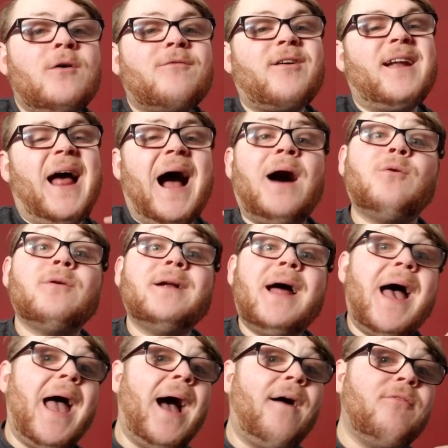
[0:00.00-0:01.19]
for an hour and a
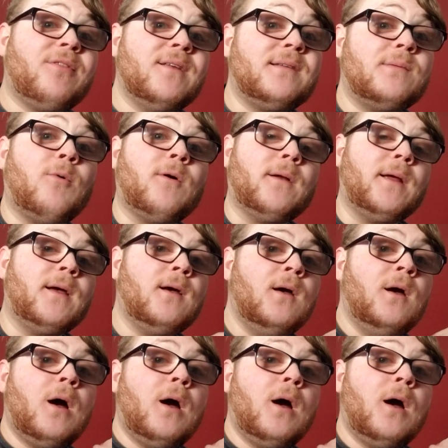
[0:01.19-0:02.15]
half this morning